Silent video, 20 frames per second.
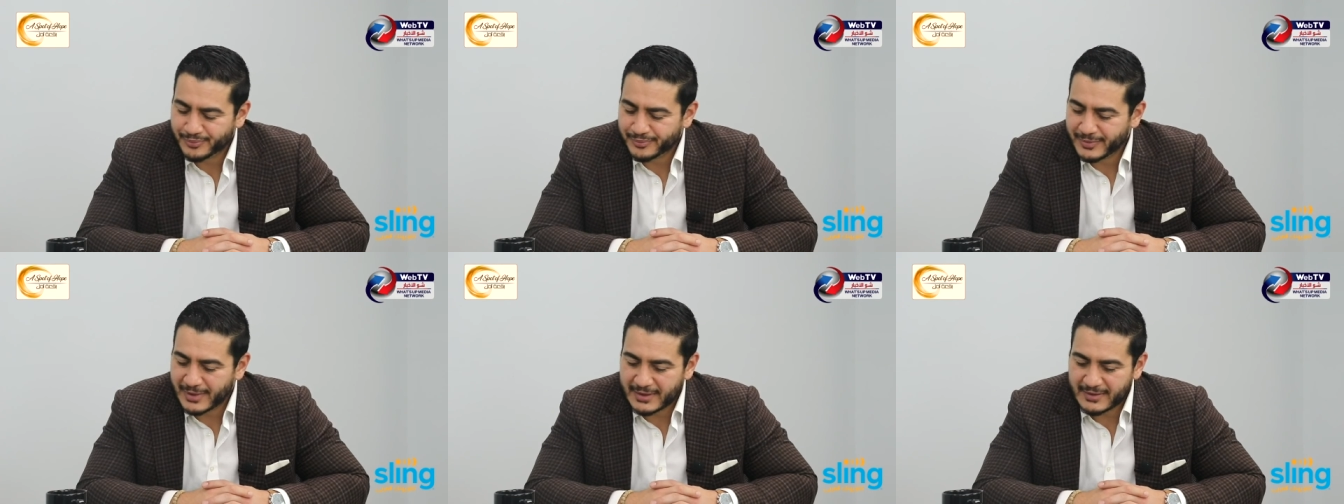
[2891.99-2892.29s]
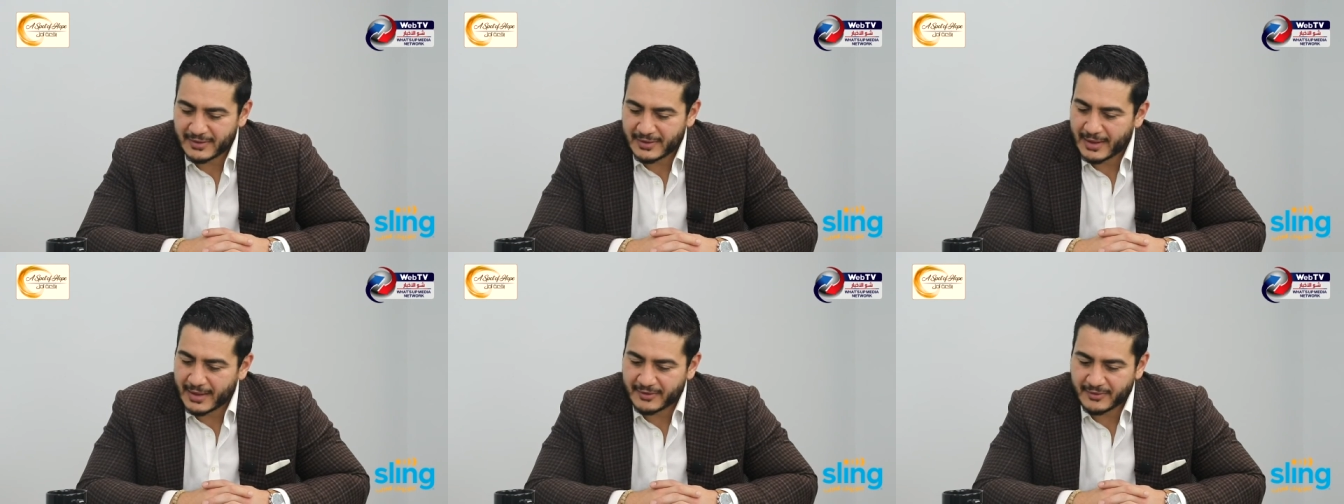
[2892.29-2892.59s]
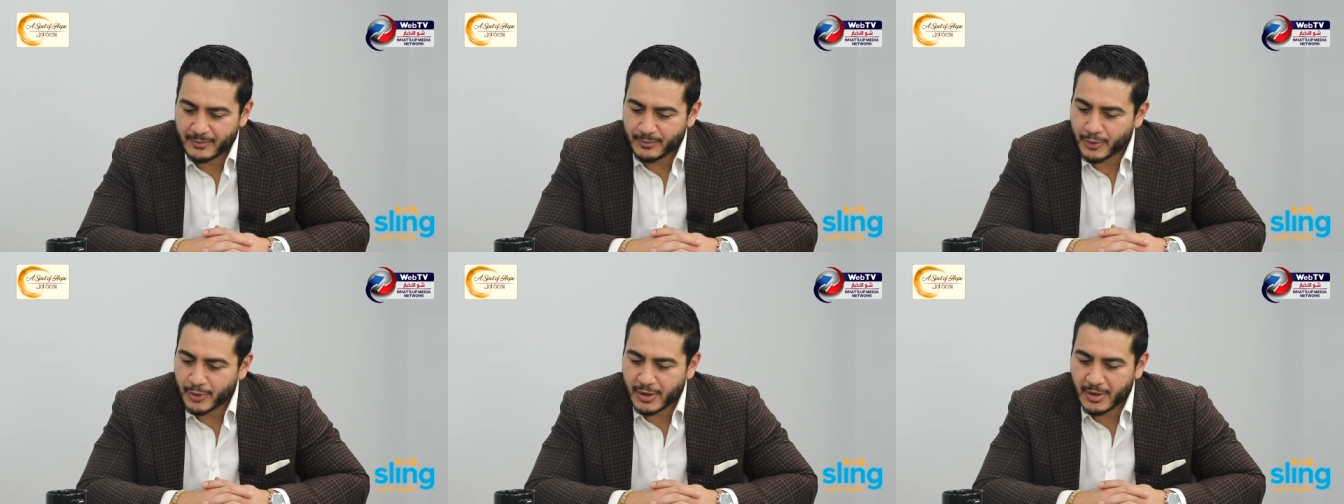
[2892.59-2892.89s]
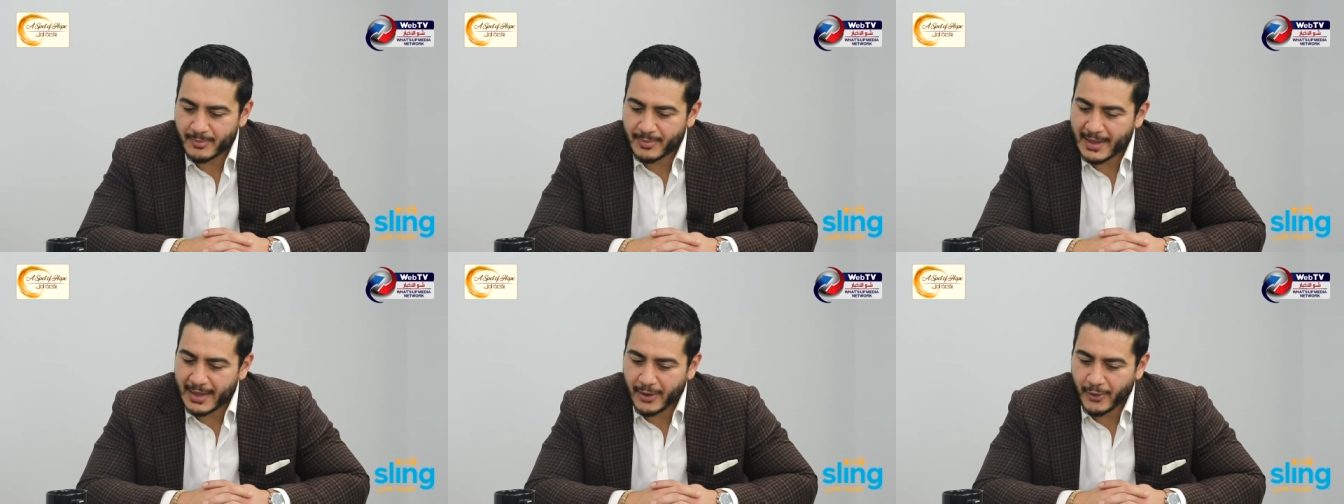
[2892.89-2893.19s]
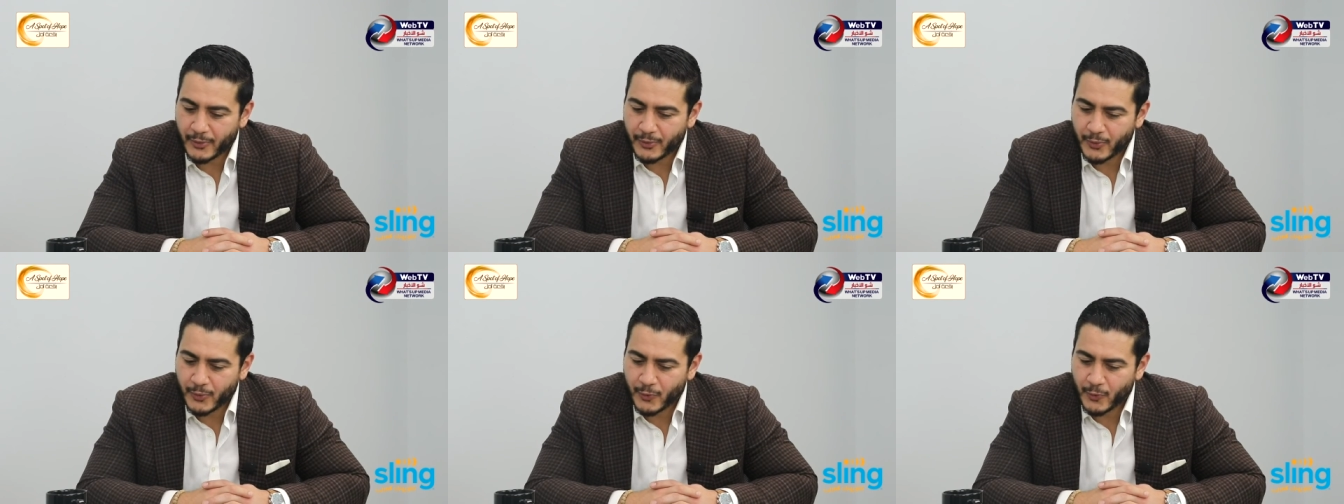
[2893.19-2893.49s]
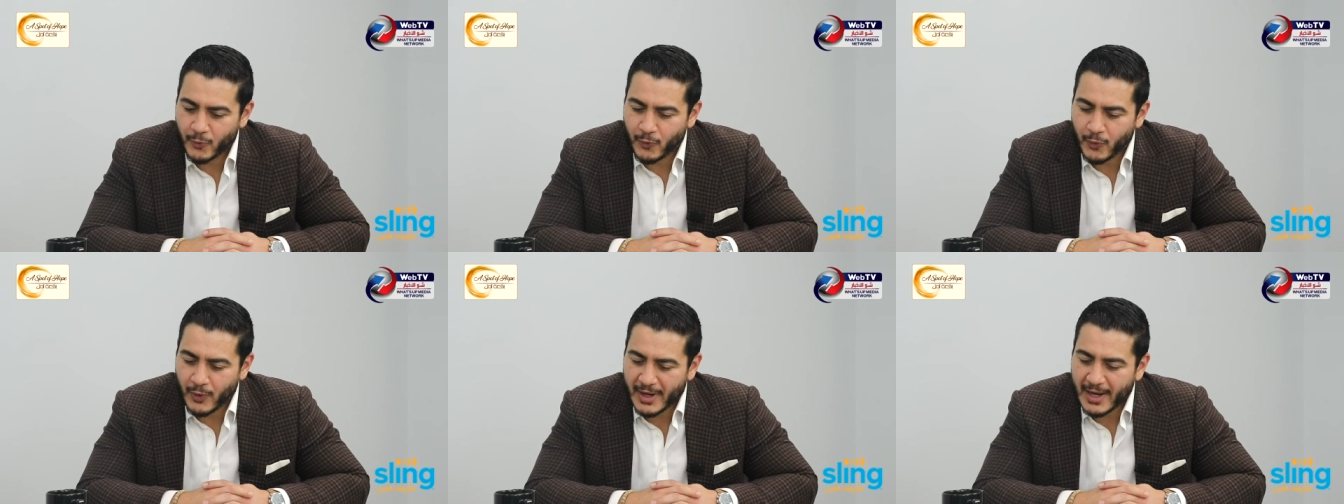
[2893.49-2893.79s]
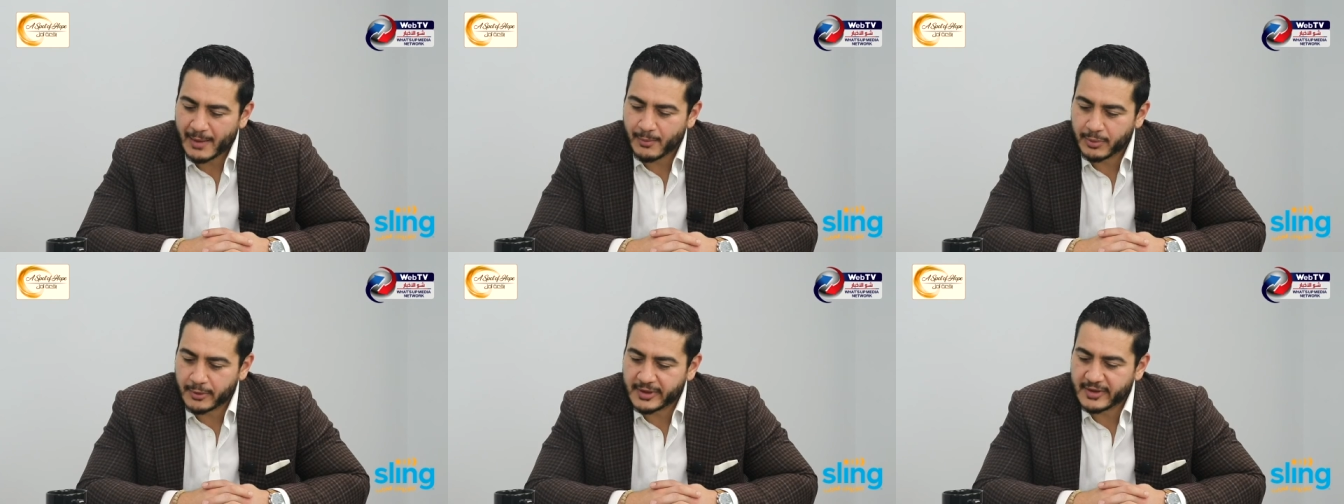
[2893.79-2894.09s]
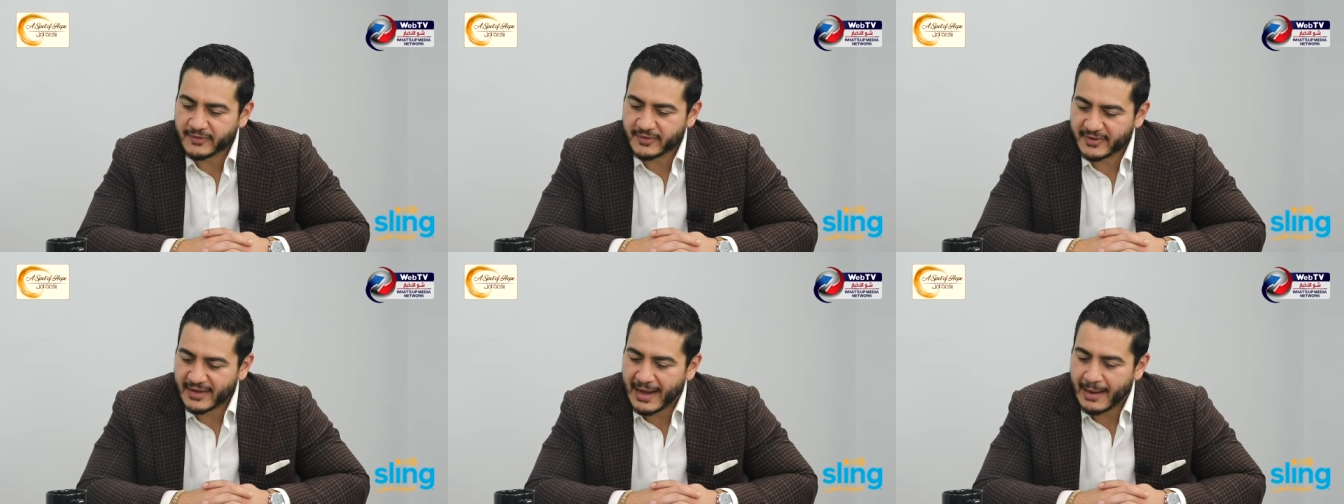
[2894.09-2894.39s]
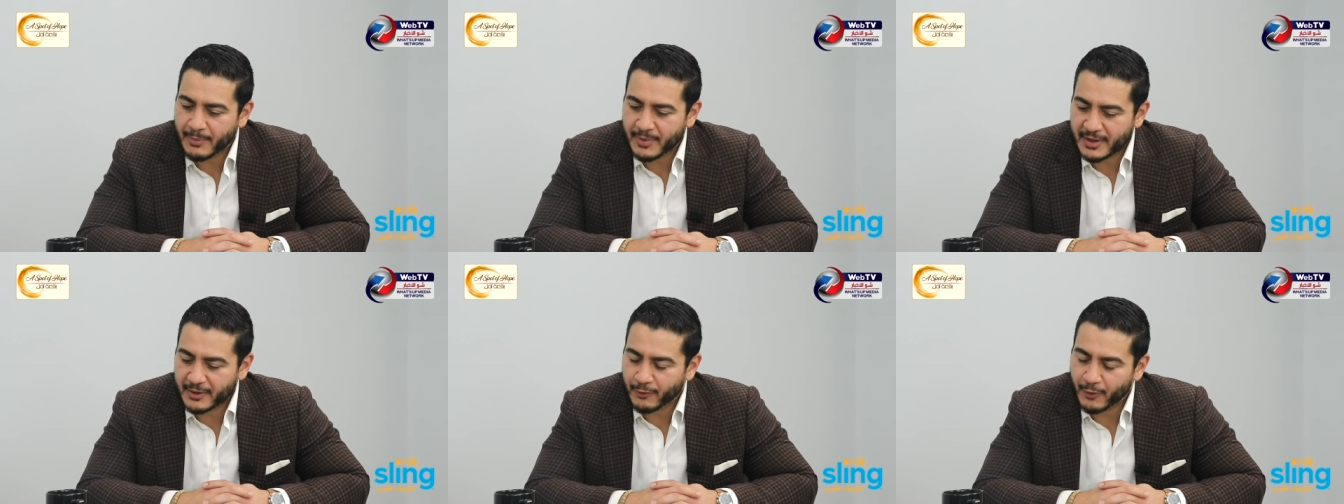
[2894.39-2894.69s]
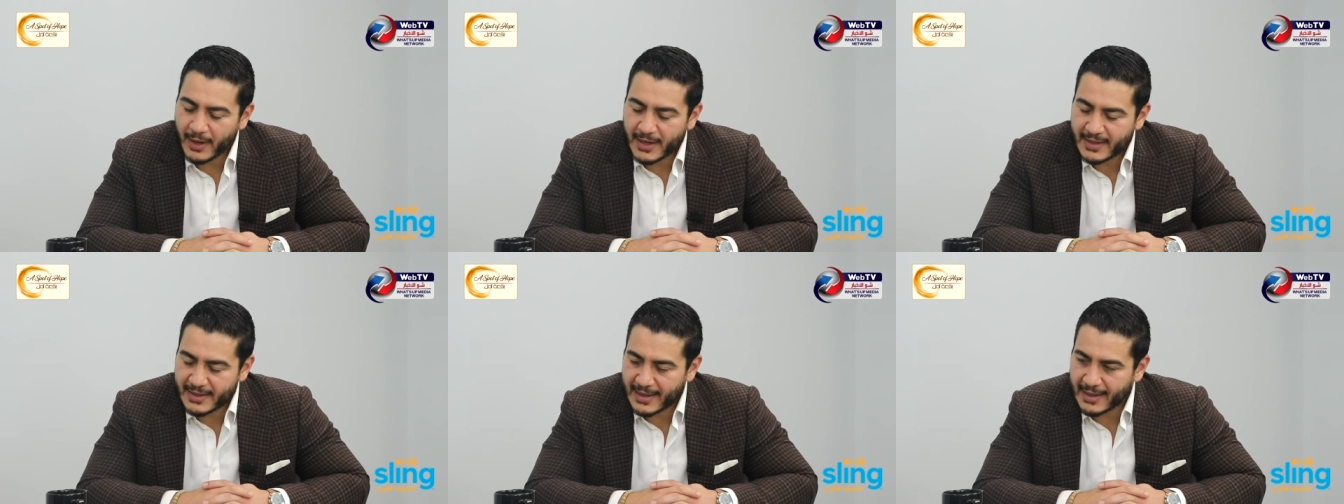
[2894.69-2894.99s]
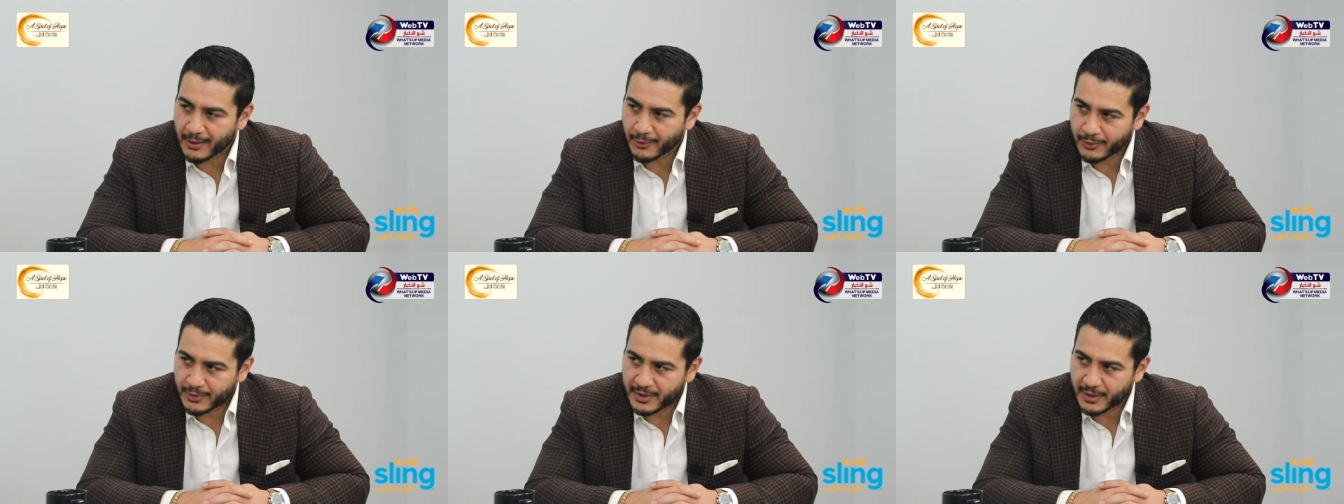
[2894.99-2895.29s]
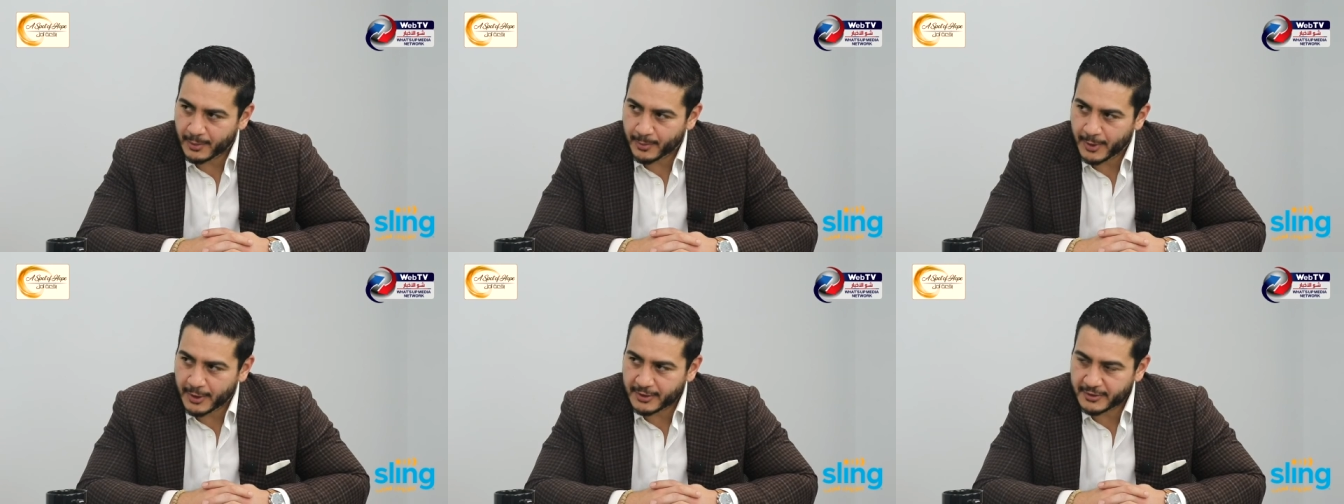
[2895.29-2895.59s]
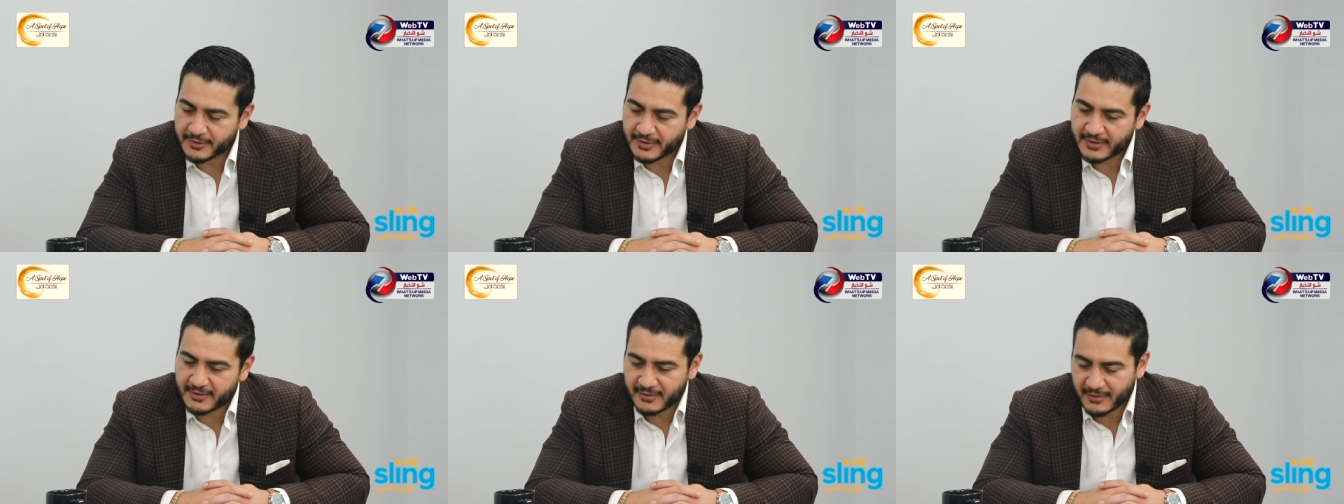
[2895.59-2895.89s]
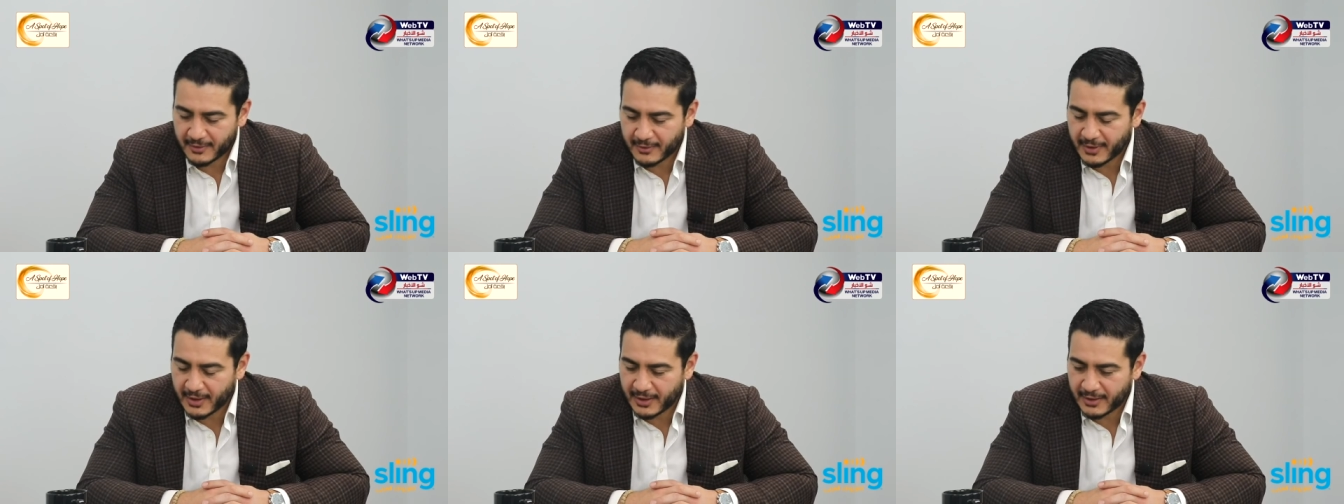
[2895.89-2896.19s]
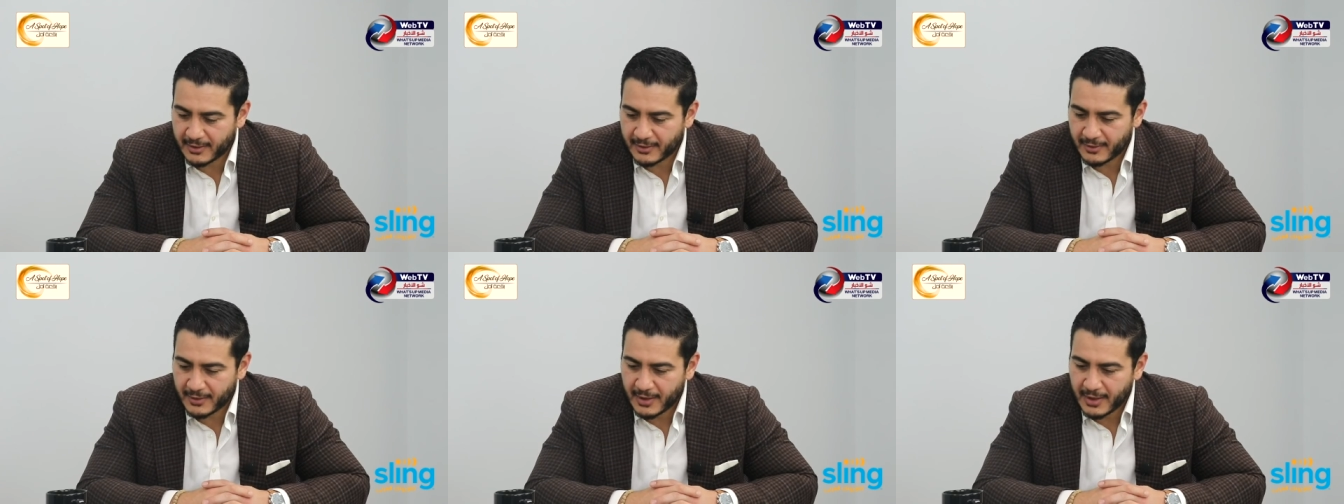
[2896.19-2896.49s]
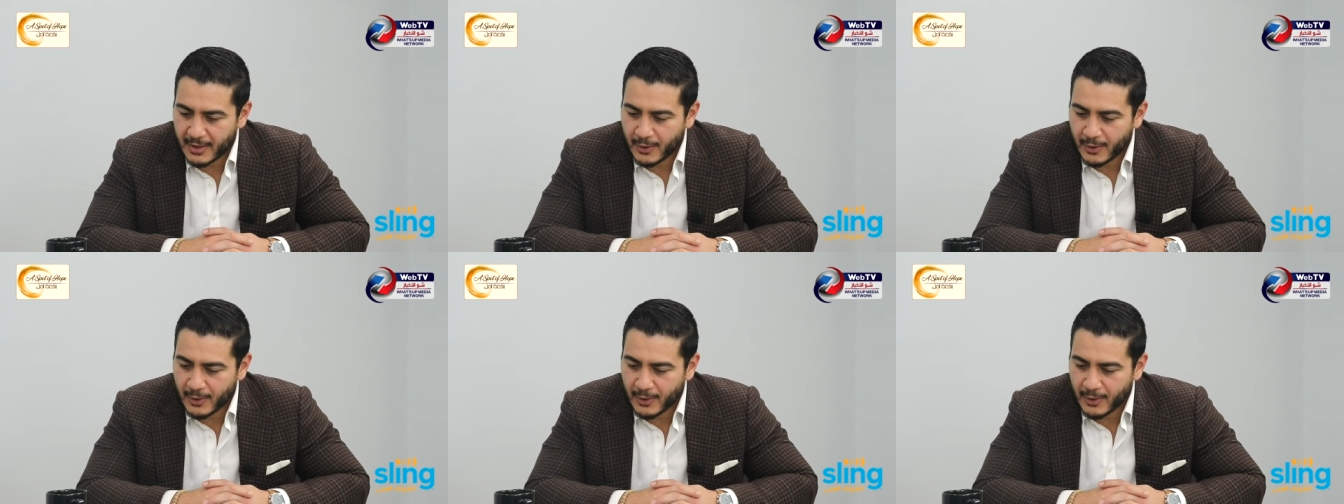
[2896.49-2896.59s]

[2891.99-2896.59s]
it's a book about what I believe is happening right now in our politics and